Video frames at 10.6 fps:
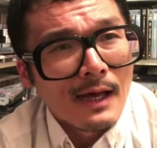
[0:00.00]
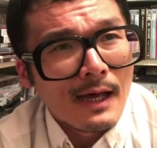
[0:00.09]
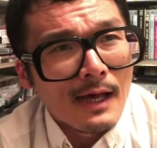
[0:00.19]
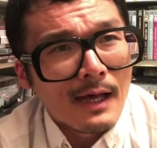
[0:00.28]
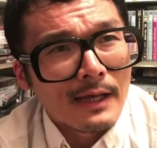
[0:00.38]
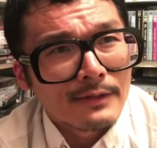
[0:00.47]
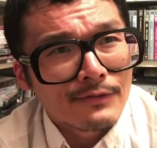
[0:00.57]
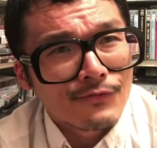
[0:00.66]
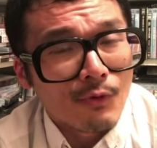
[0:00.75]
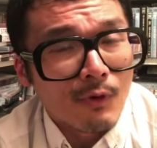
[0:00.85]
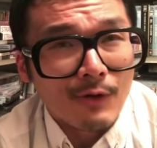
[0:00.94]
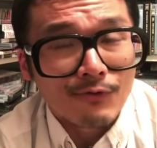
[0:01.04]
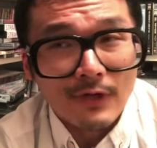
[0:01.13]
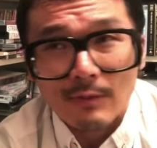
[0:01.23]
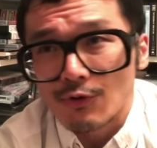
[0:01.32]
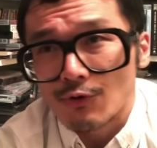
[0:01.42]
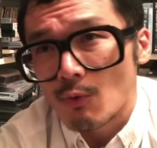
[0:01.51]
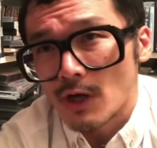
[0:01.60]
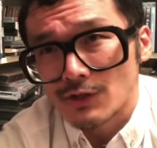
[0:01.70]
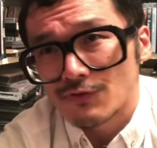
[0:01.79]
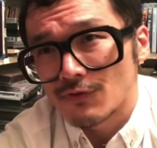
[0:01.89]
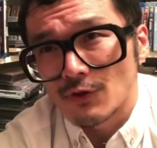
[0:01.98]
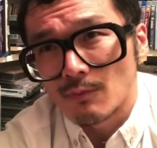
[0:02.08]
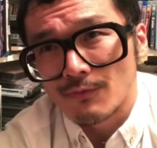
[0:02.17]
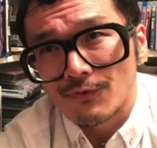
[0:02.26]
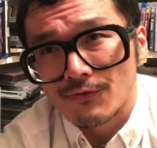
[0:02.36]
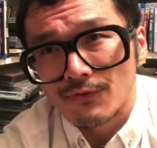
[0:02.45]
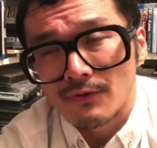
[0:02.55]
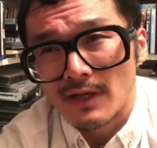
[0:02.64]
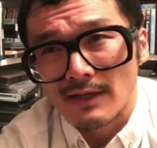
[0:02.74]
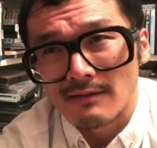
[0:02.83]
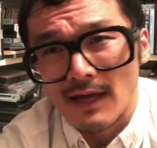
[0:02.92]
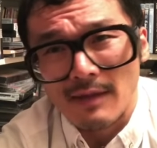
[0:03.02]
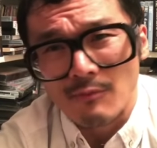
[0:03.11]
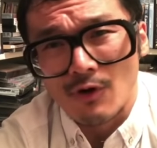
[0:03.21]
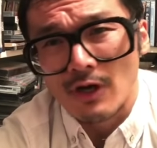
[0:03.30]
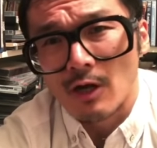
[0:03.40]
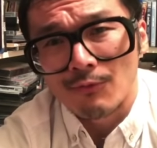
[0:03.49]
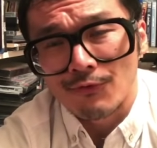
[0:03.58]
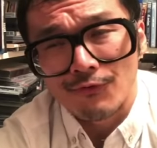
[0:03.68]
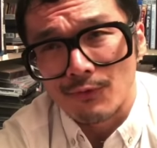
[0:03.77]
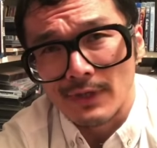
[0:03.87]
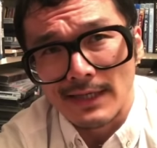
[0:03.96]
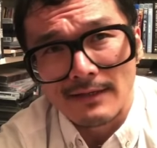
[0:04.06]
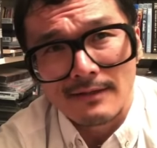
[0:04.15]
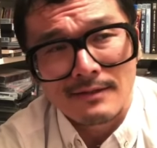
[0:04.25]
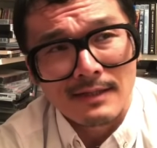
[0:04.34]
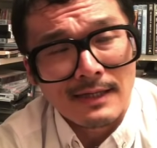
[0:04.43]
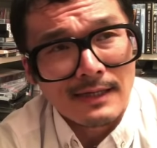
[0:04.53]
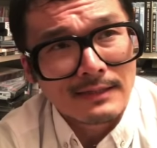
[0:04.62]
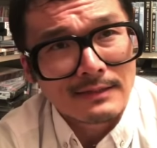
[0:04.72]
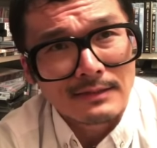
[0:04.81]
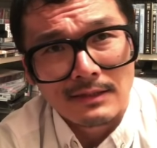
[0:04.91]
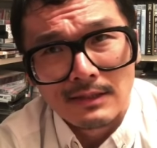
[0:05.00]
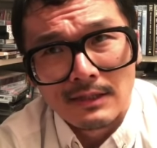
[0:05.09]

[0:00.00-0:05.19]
And so I was able to watch films like Nightmare on Elm Street and